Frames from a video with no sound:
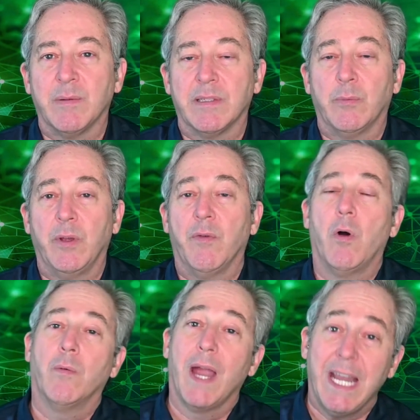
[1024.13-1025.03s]
than we've
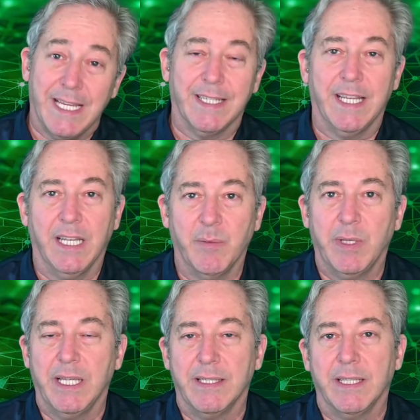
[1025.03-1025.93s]
already seen in
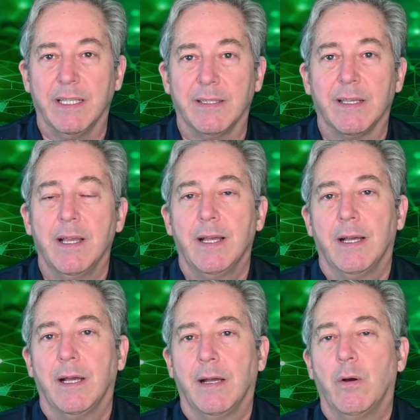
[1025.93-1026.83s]
PCs
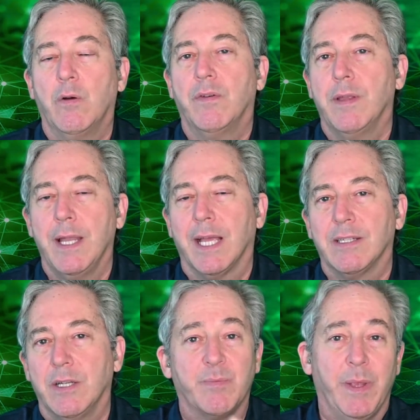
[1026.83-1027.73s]
over the
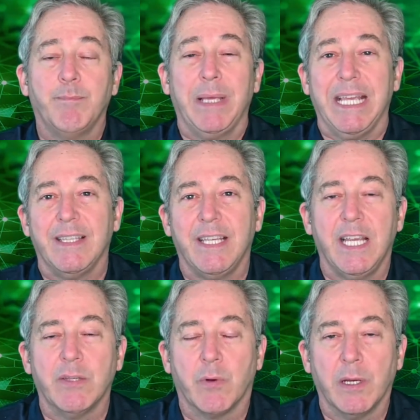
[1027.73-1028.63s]
next year. Speaking of
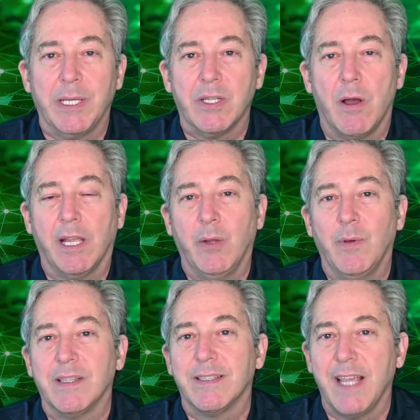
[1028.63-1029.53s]
PCs, we're going to be talking
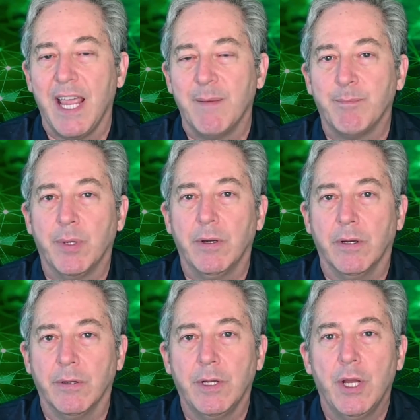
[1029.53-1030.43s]
with Sam
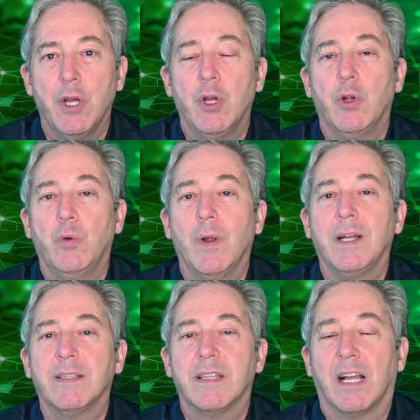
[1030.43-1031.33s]
Burd, who
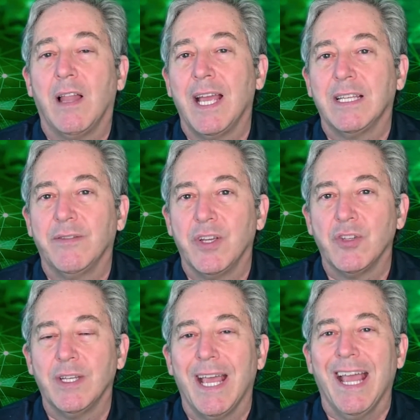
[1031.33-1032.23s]
runs the client
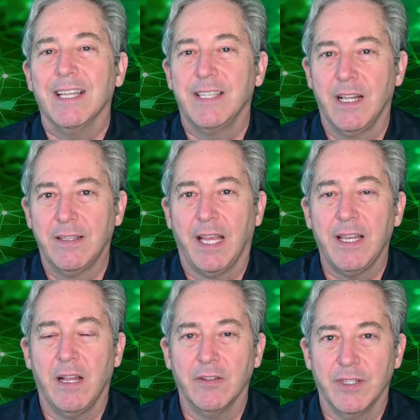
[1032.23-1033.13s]
division at Dell
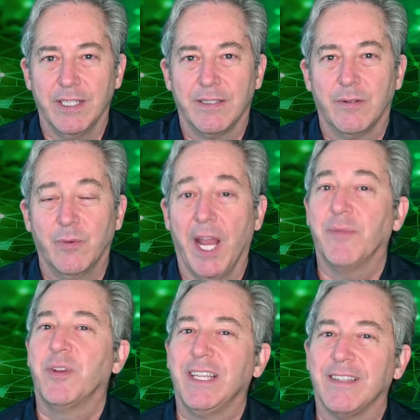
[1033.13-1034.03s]
Technologies, right
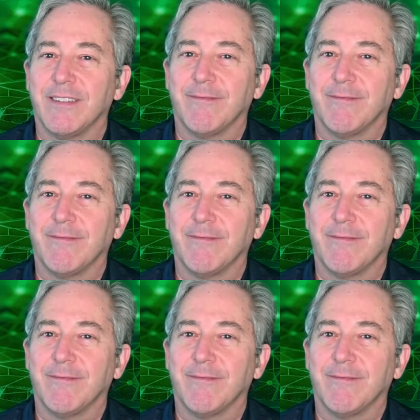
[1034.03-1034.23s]
after this.